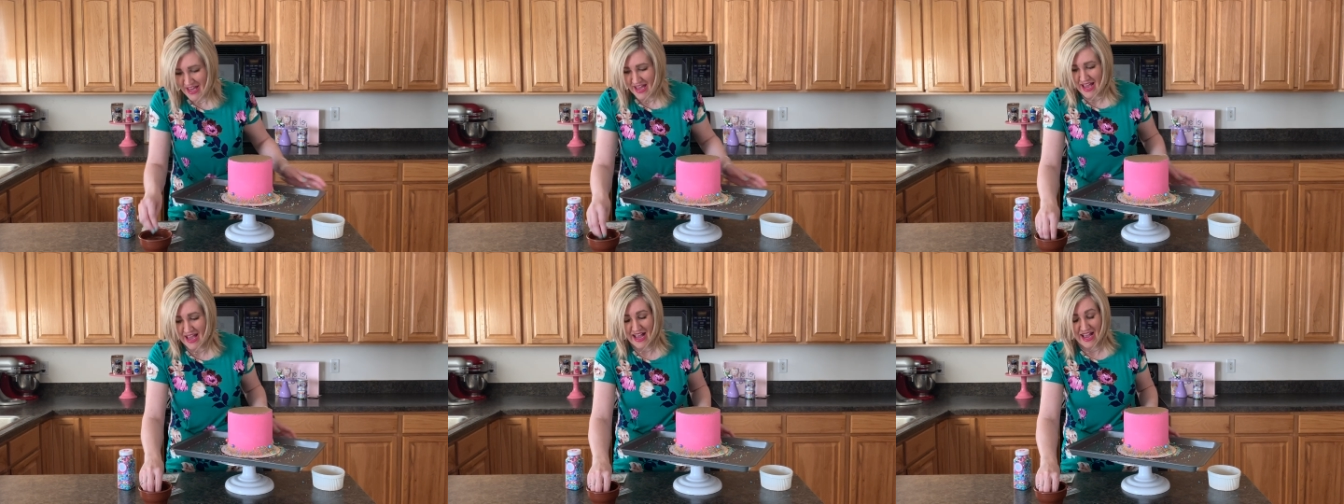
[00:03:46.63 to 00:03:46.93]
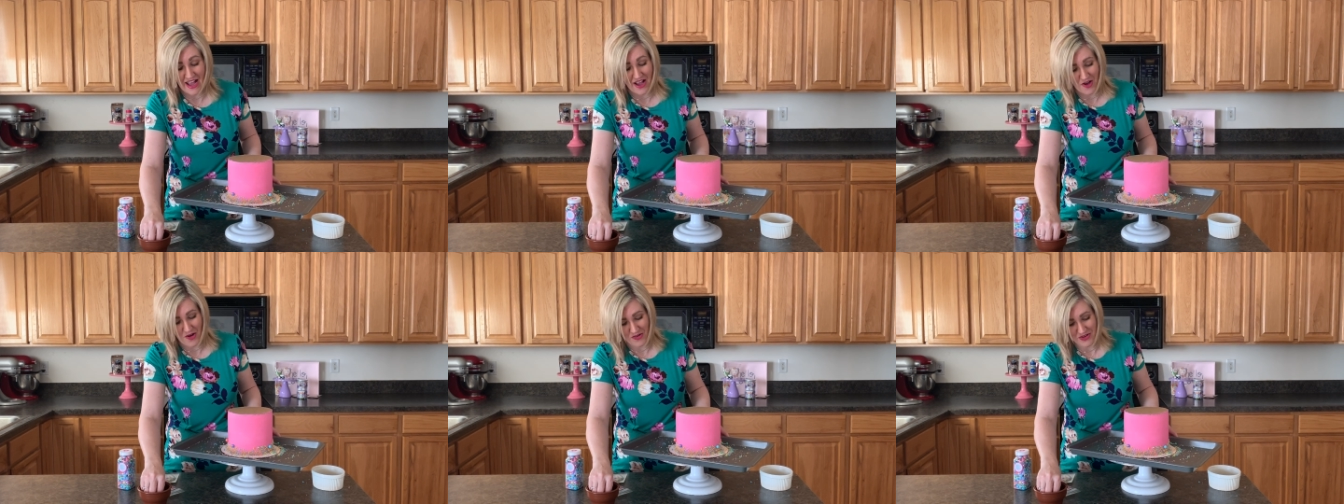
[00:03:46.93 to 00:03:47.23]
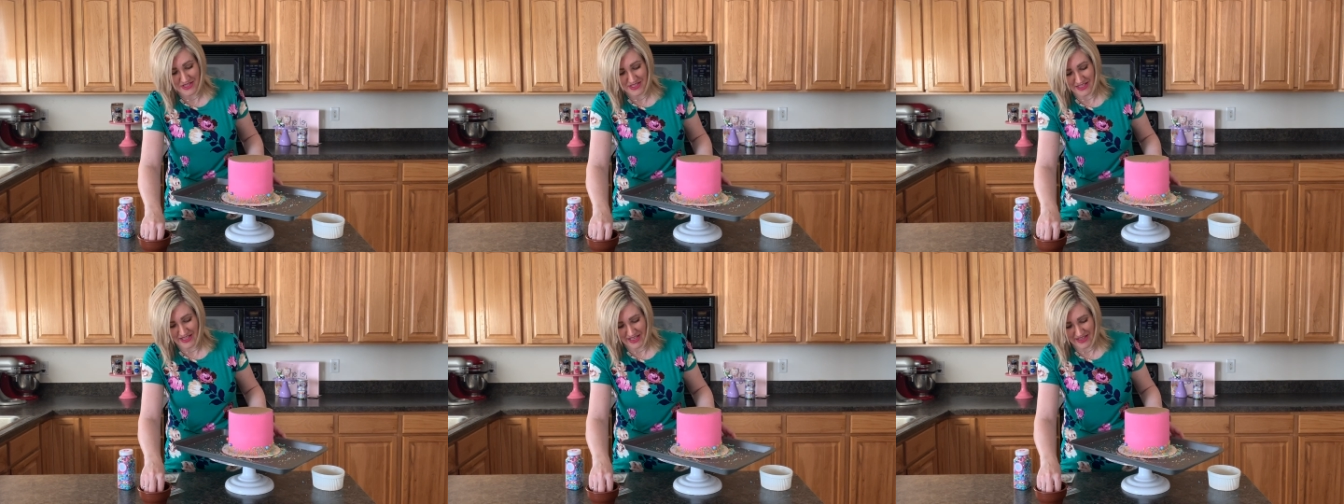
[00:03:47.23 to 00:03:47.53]
how
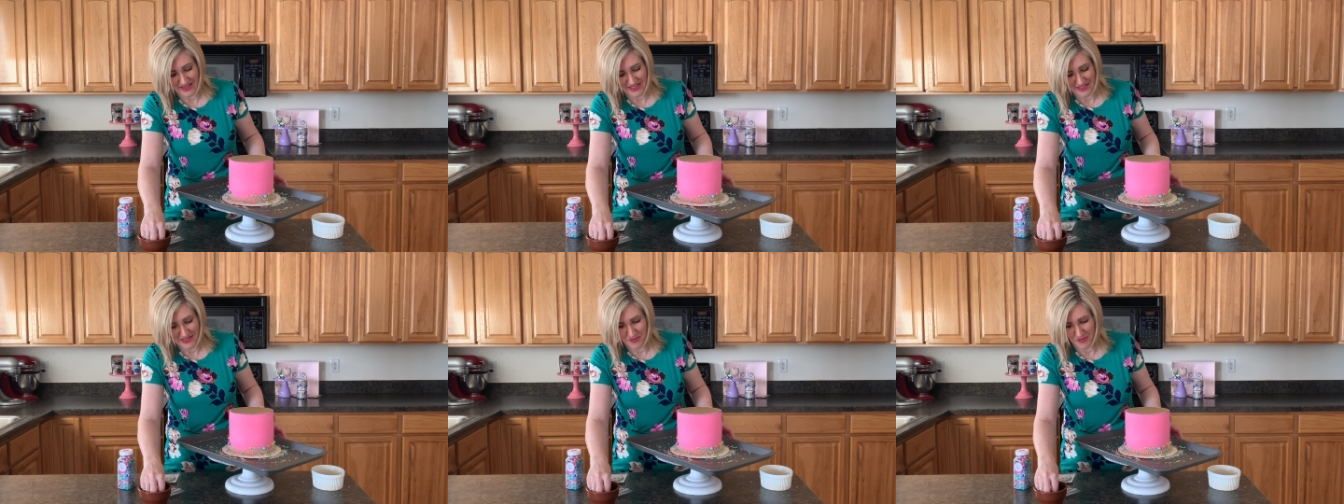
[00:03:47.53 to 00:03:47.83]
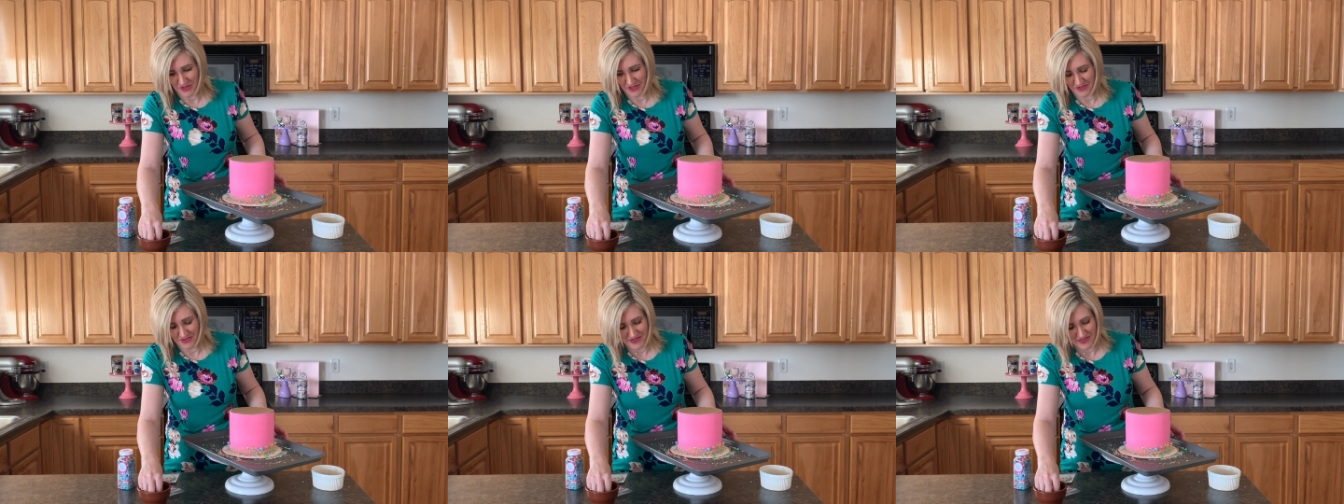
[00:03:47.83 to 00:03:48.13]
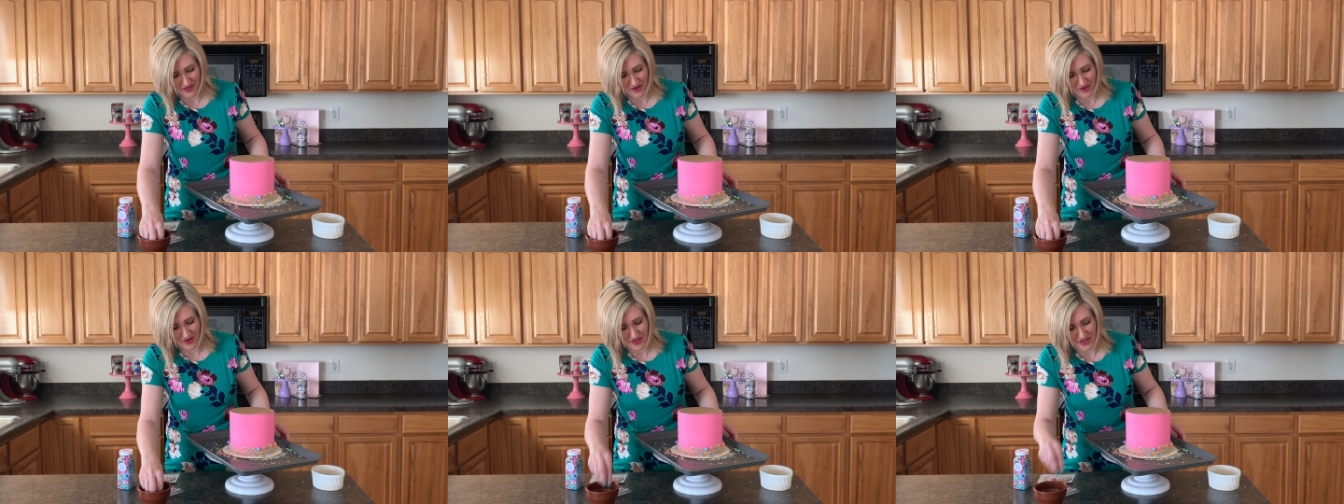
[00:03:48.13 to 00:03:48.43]
to get these sprinkles
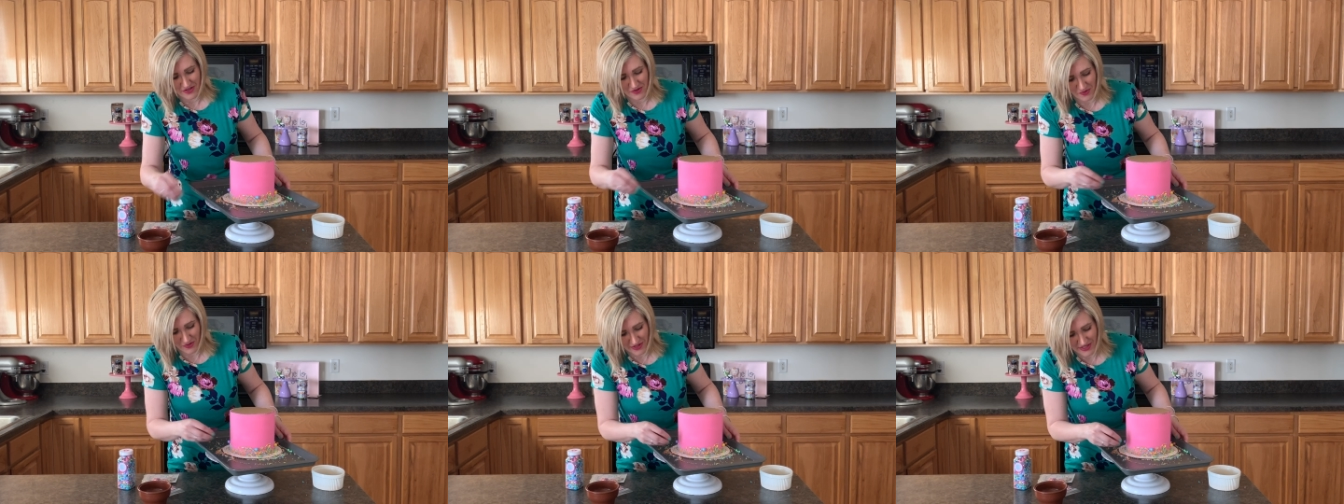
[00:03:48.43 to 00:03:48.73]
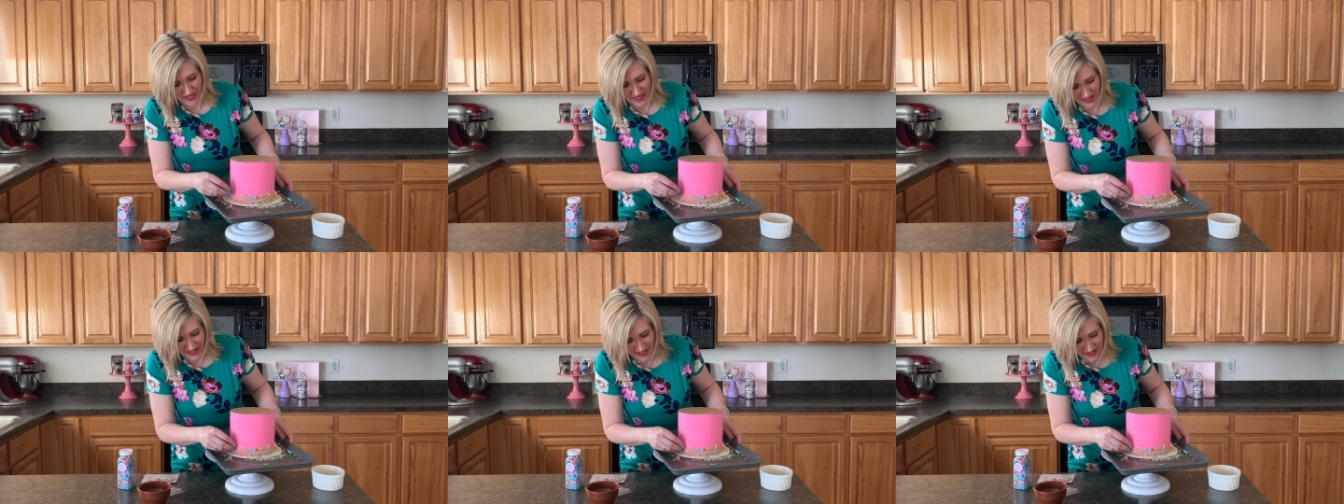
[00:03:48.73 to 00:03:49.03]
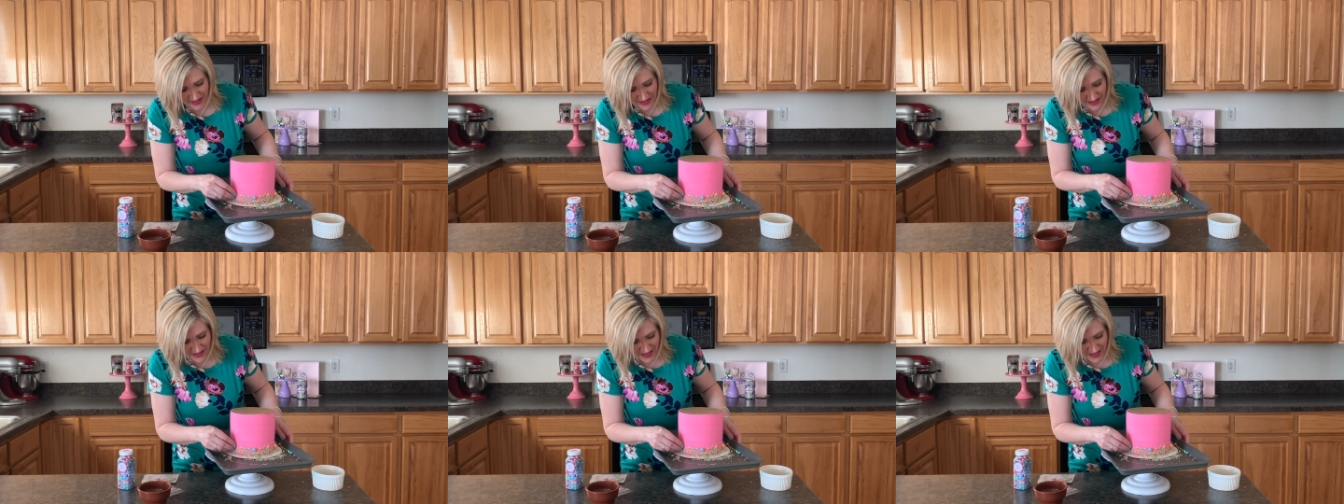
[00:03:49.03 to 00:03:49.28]
on your cake.